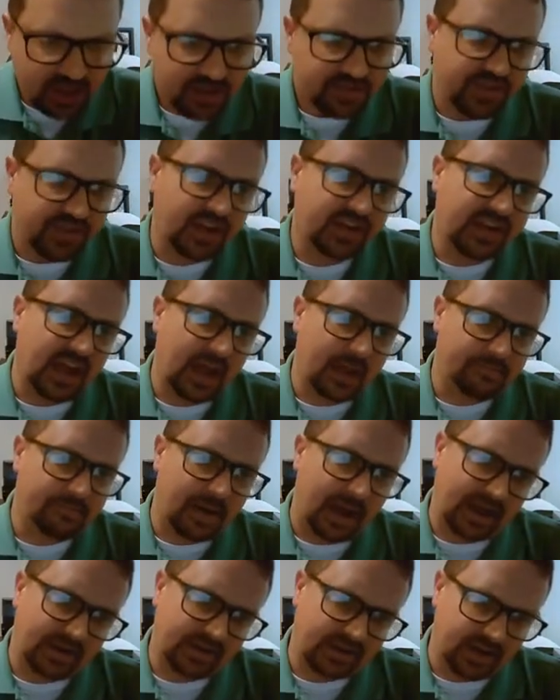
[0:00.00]
They attack
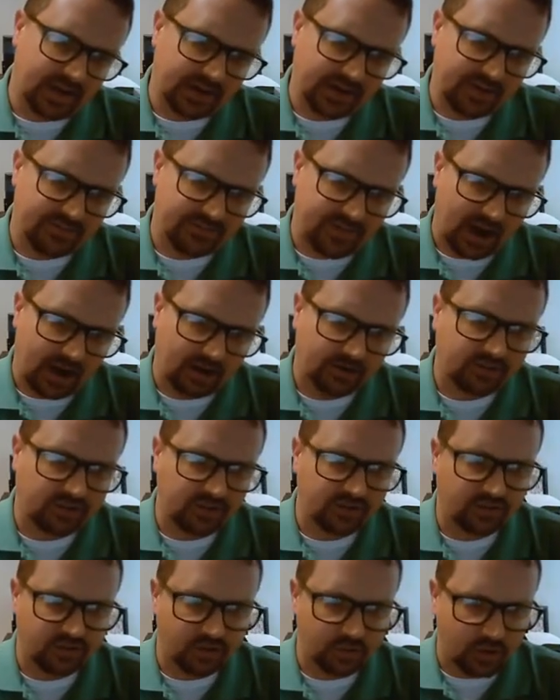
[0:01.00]
bacteria and
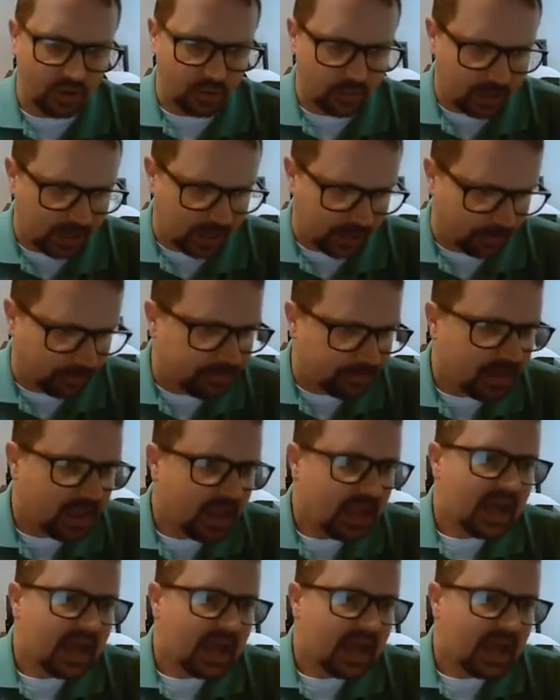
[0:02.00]
viruses, so go get them.